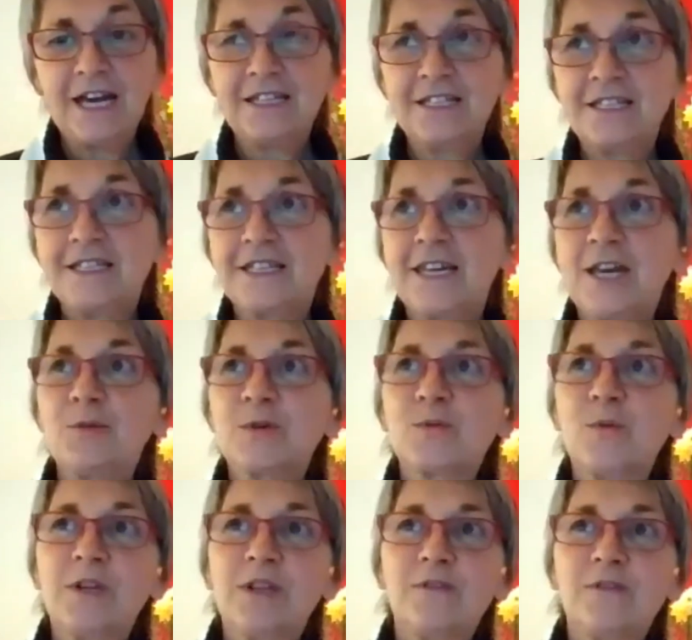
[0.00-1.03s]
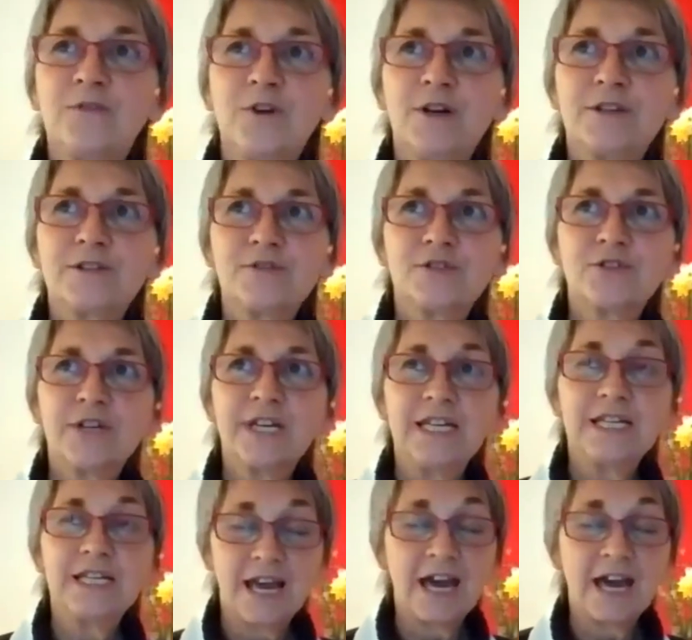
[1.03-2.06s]
And it was one of the first
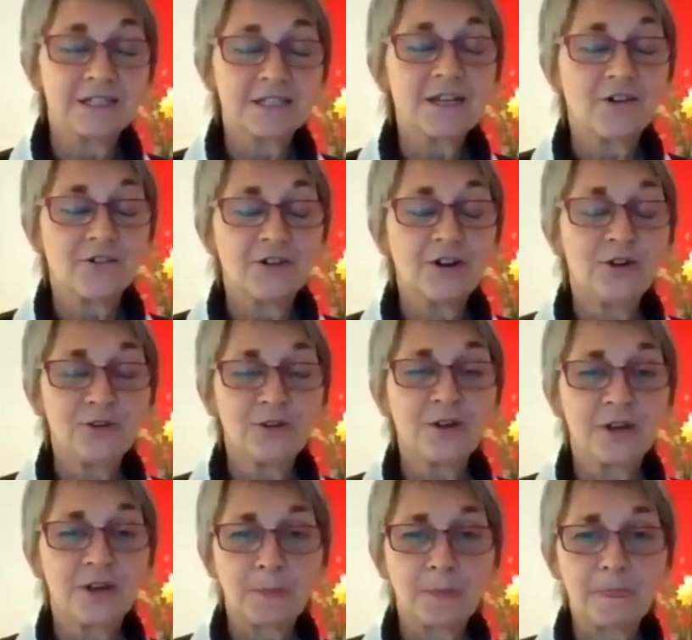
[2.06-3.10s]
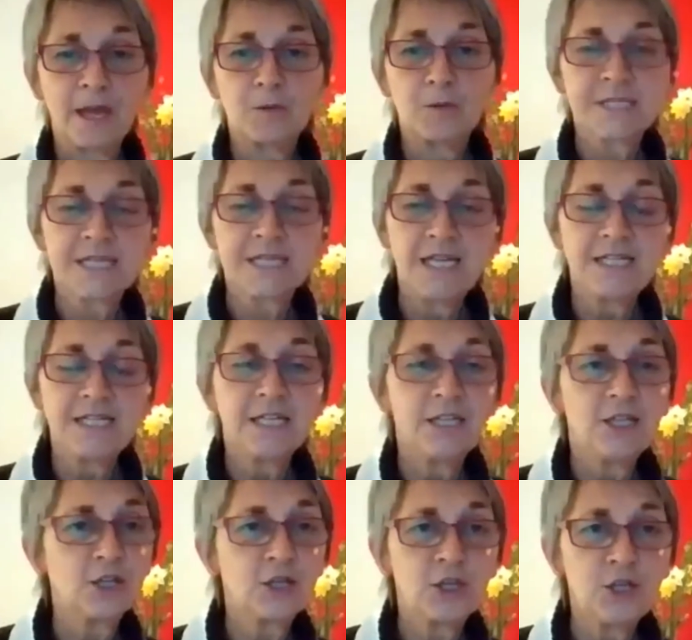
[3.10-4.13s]
retreats at Taraloka, and I was standing
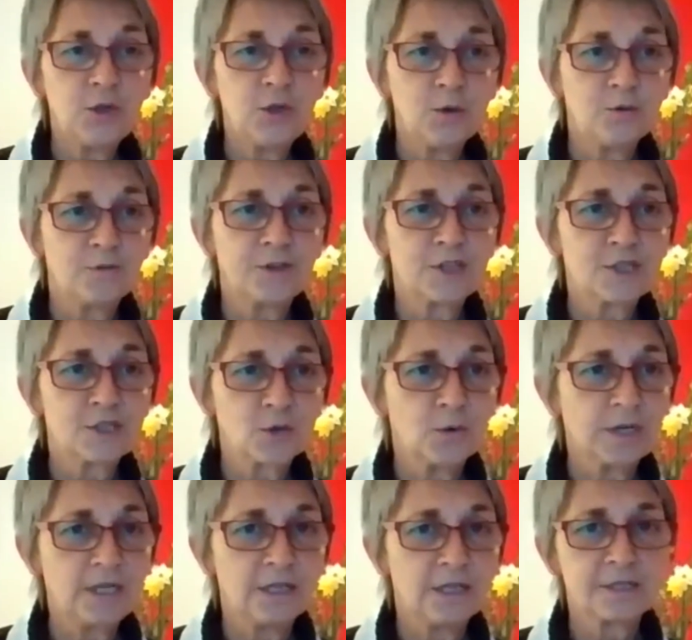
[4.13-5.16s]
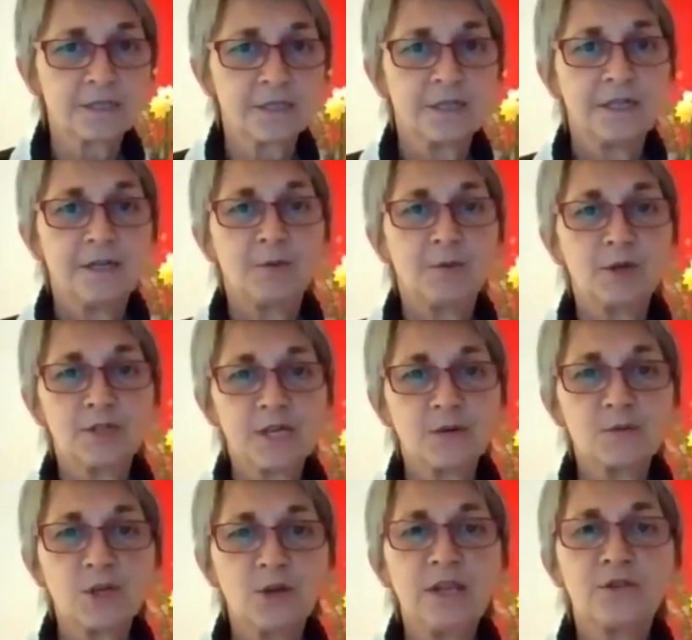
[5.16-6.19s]
in the queue for the toilet because
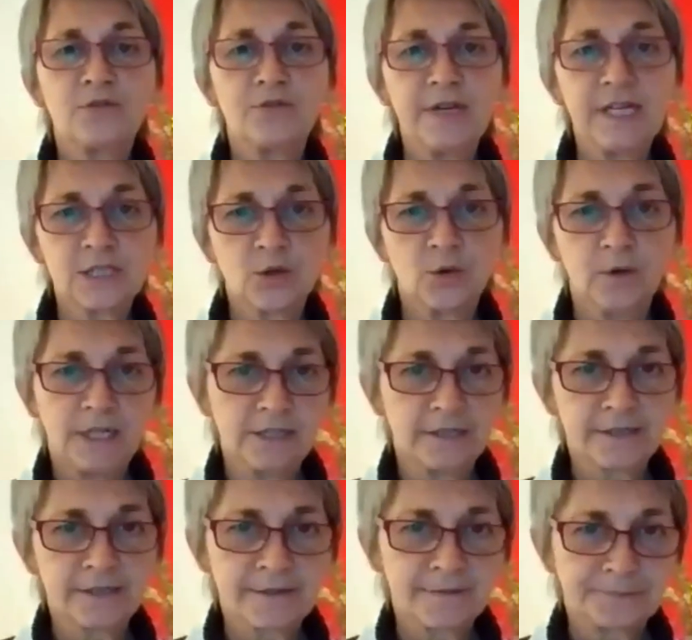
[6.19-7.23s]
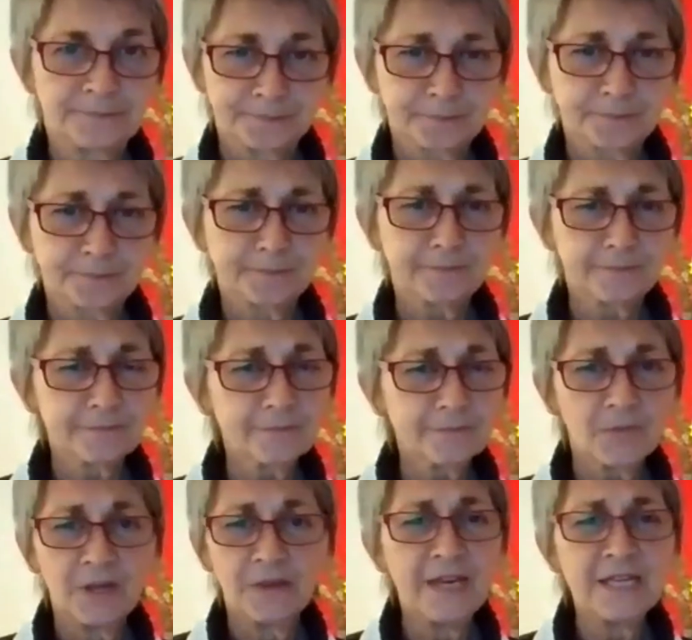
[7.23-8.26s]
there was only 3 toilets.
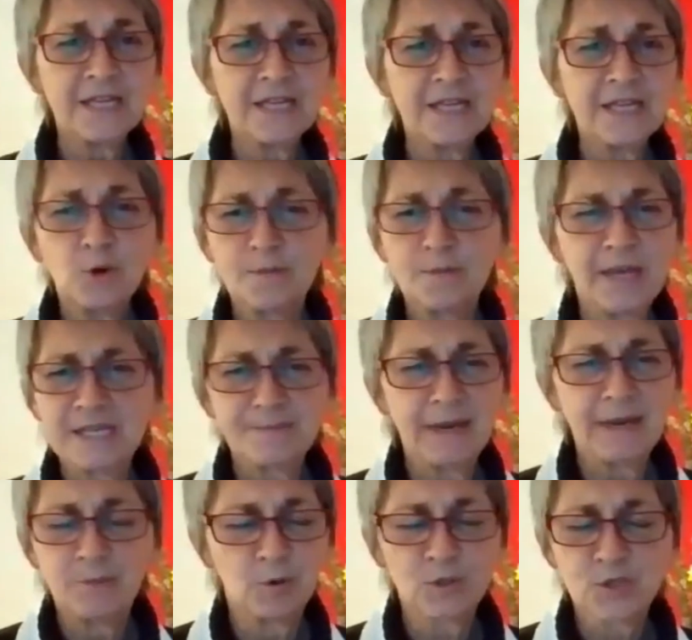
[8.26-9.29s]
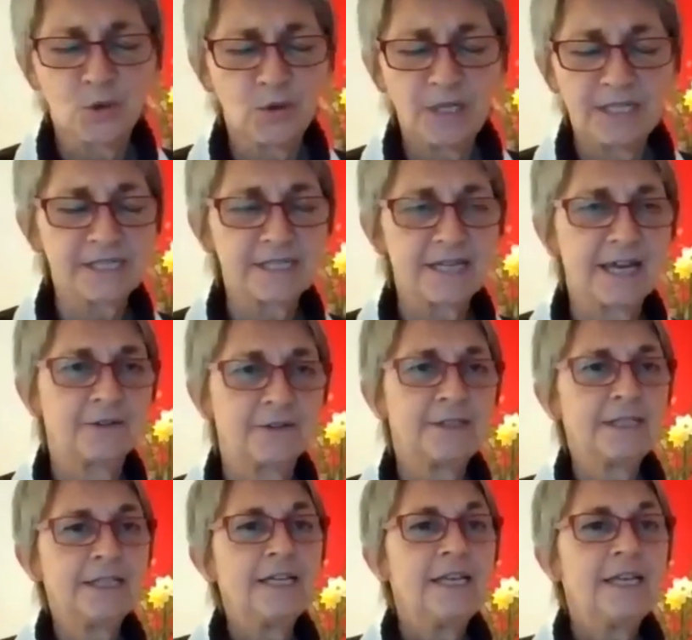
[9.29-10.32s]
There's many more toilets
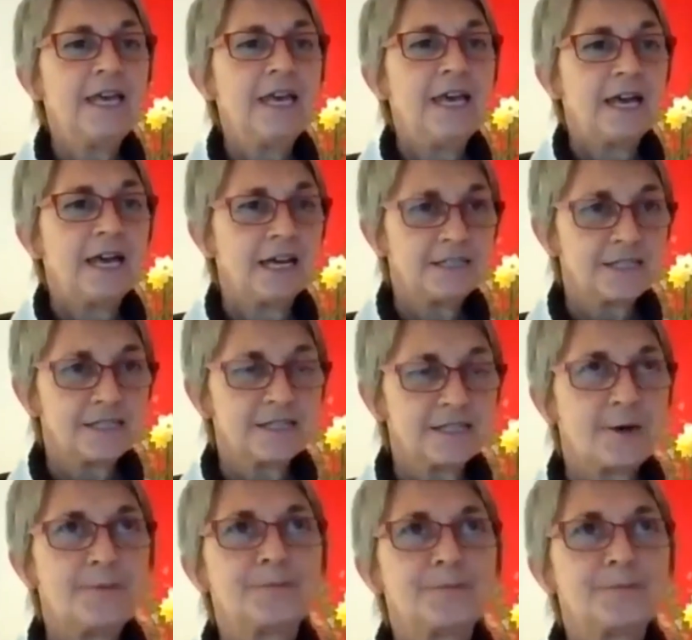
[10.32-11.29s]
now, and